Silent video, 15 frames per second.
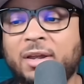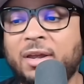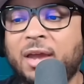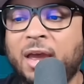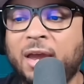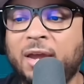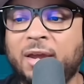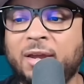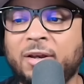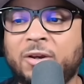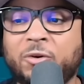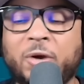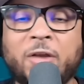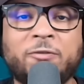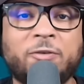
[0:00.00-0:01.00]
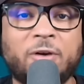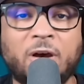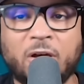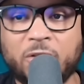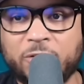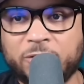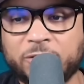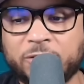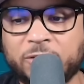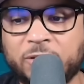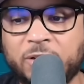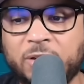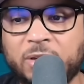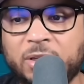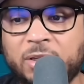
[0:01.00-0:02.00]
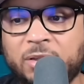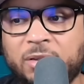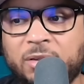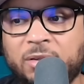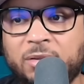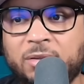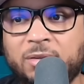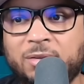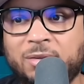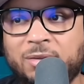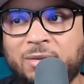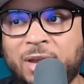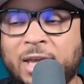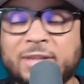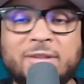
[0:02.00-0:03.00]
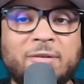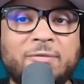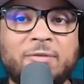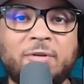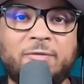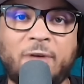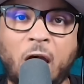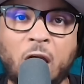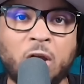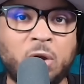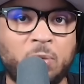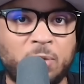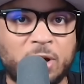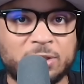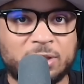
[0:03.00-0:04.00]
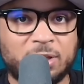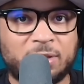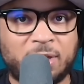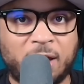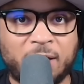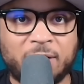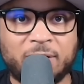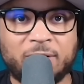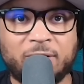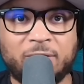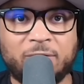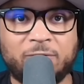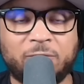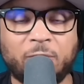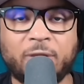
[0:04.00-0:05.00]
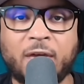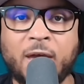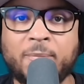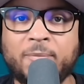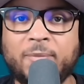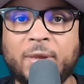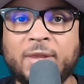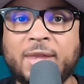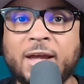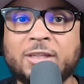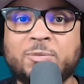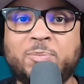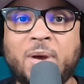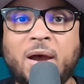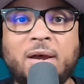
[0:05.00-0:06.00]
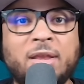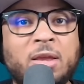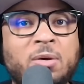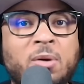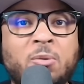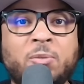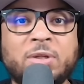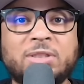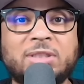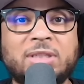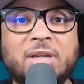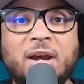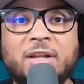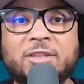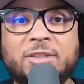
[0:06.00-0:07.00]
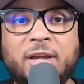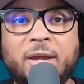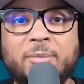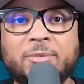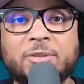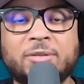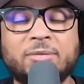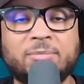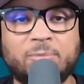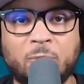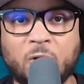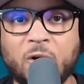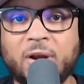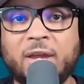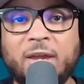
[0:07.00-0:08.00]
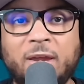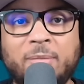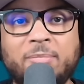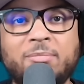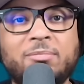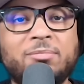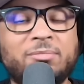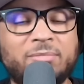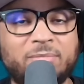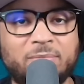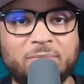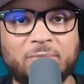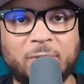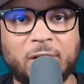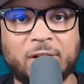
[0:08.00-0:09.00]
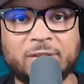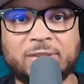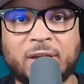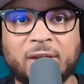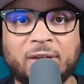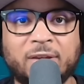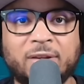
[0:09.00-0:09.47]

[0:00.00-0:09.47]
and create for others. I guess the value wasn't there for them in that spot, and they went with Sion James. More on him in a second.